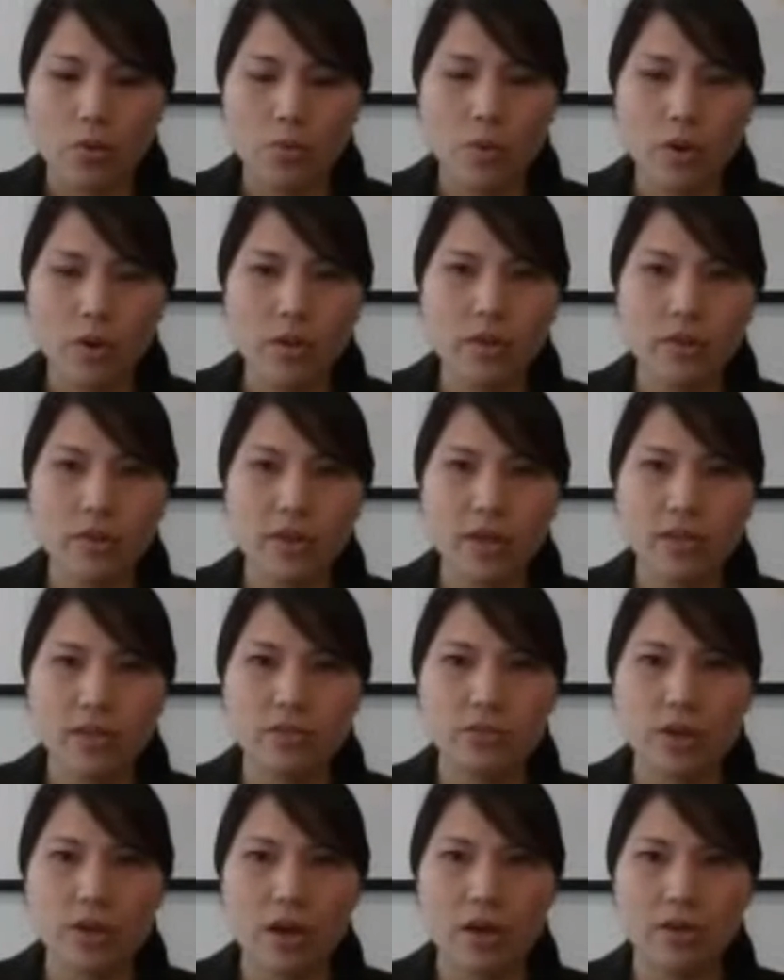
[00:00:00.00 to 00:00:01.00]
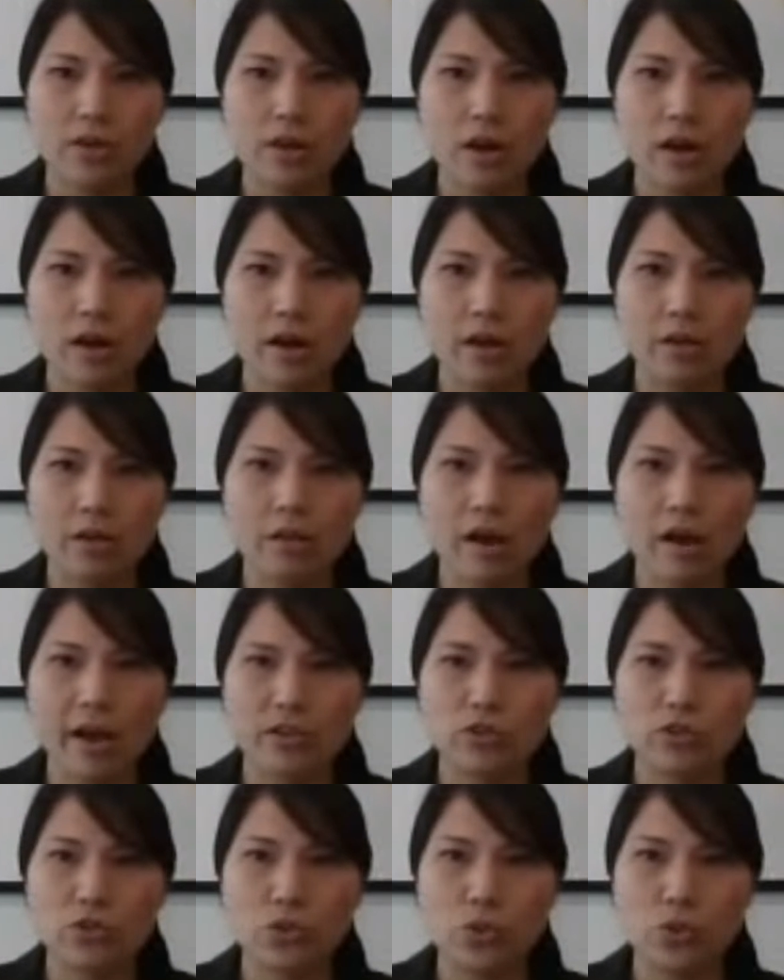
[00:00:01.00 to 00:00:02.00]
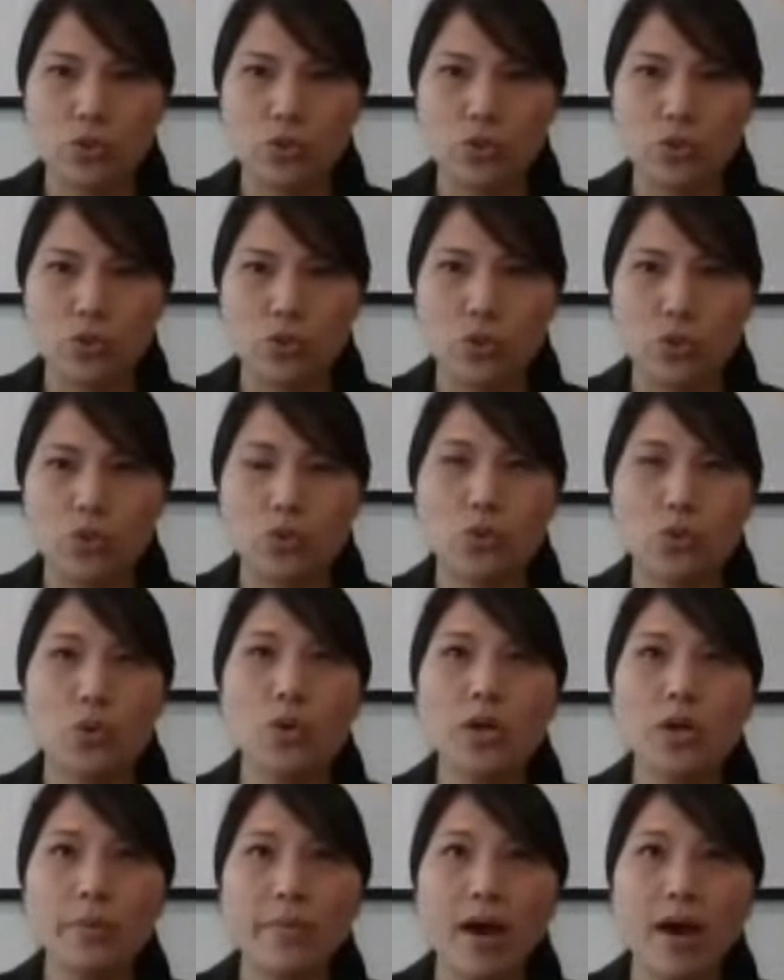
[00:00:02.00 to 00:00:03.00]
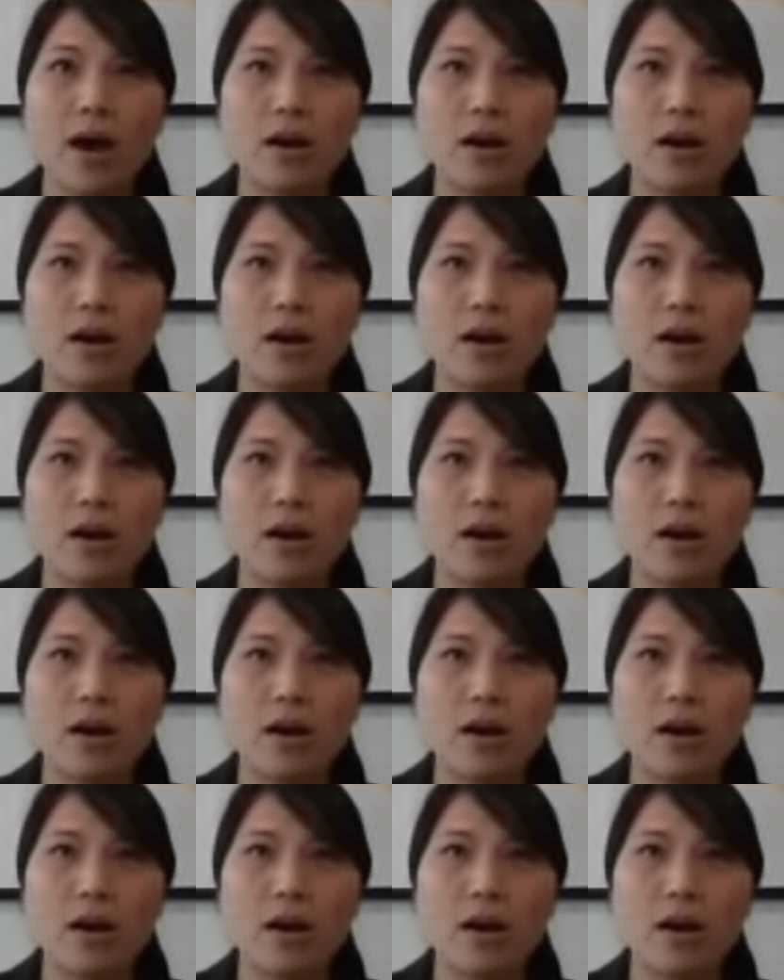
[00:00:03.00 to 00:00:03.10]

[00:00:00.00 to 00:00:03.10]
One of the things that I like to talk